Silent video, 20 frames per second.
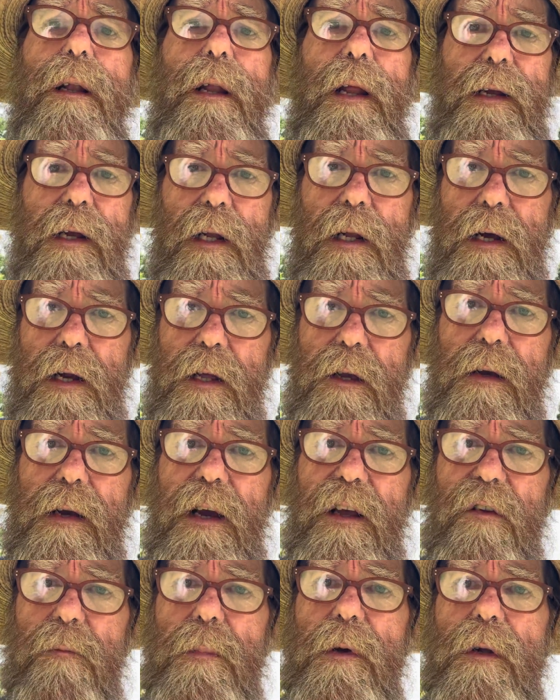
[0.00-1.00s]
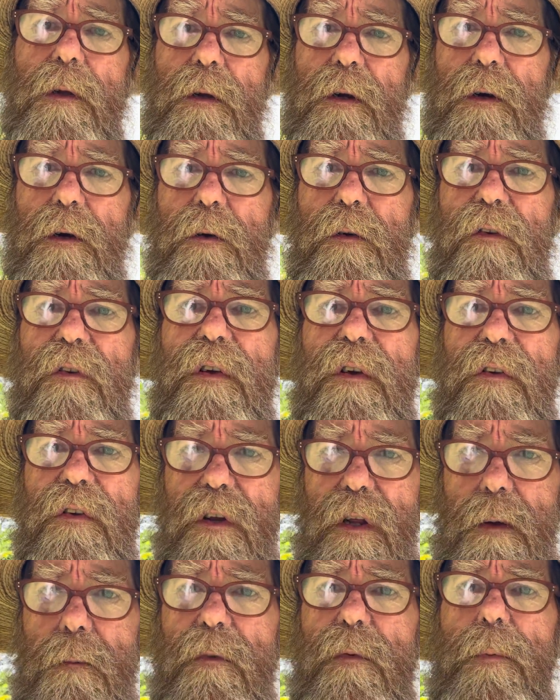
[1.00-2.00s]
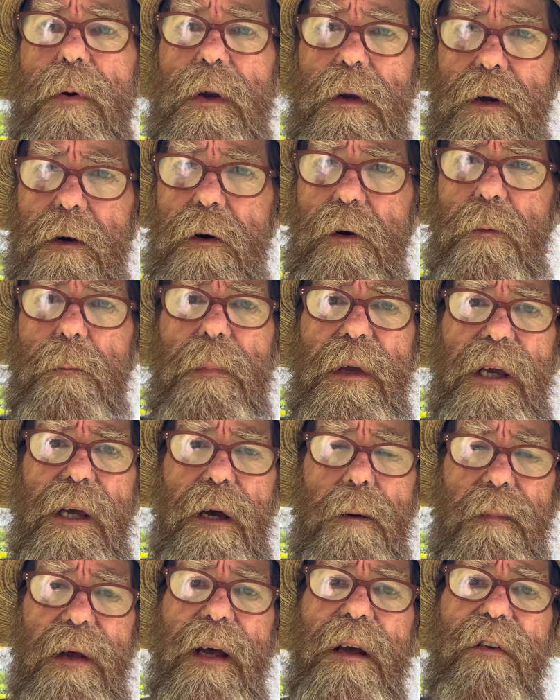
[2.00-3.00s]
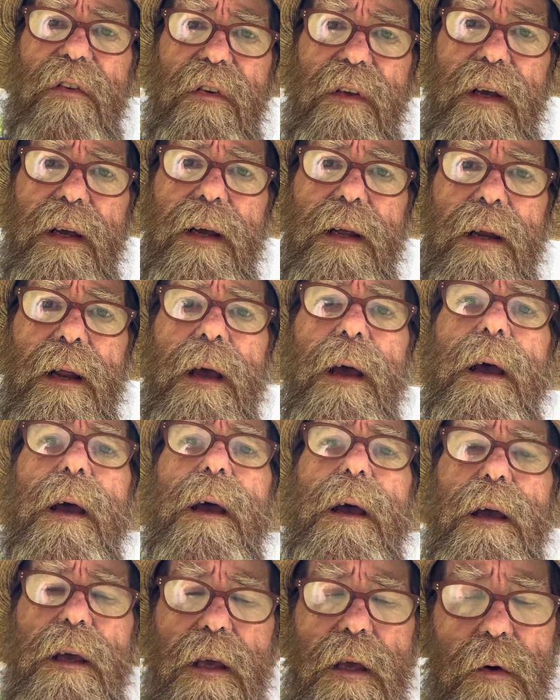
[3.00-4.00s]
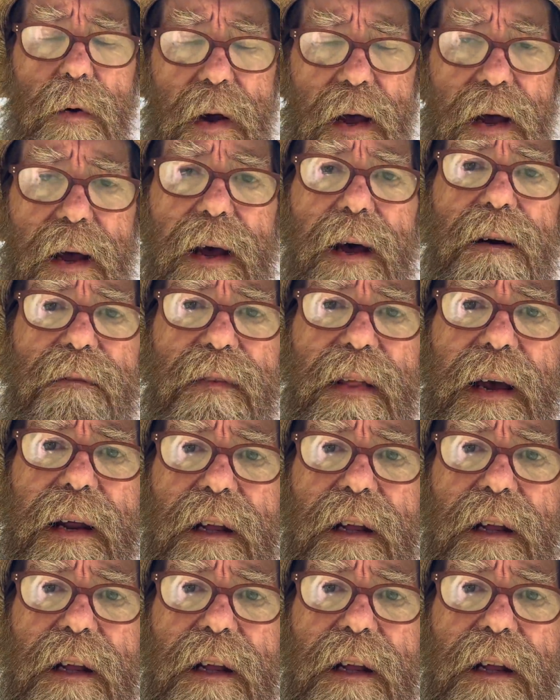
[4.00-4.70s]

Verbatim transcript: Like a lot of you guys building your own systems, putting your own BMS in, you have that